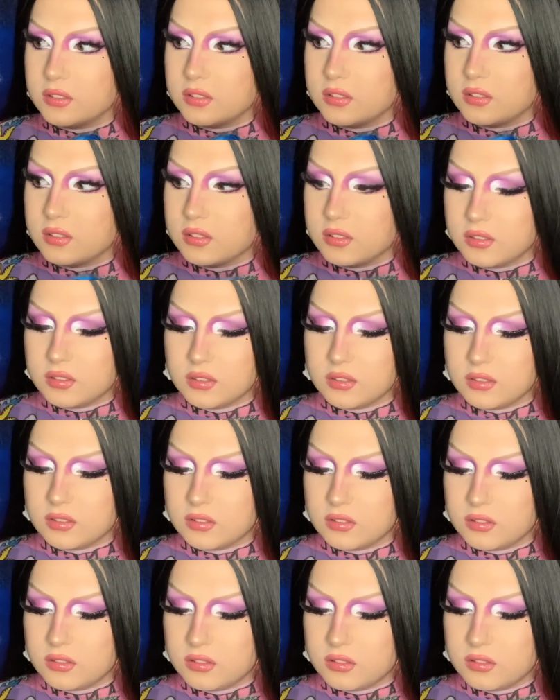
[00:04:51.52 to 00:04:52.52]

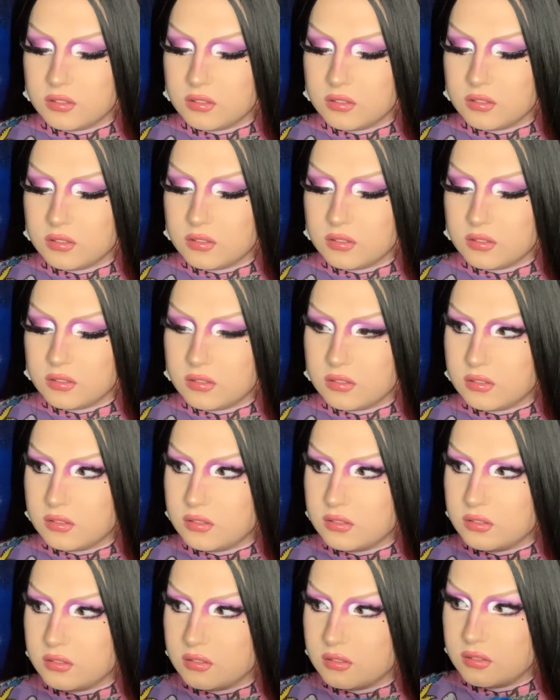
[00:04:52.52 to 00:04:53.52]

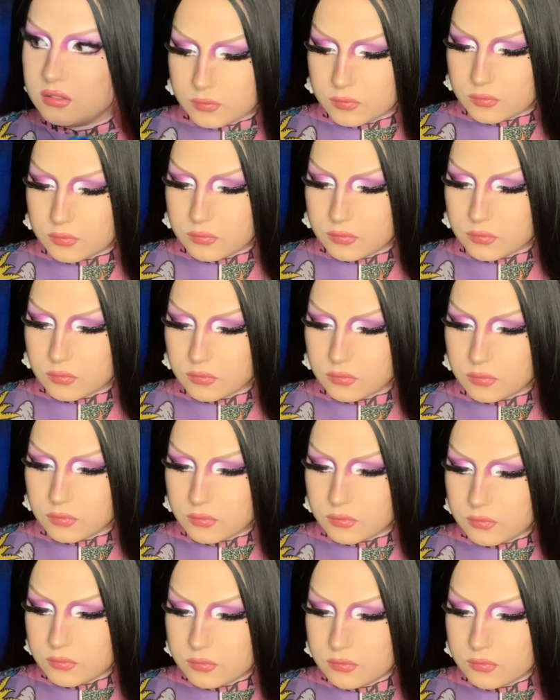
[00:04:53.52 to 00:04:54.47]
(no one is talking)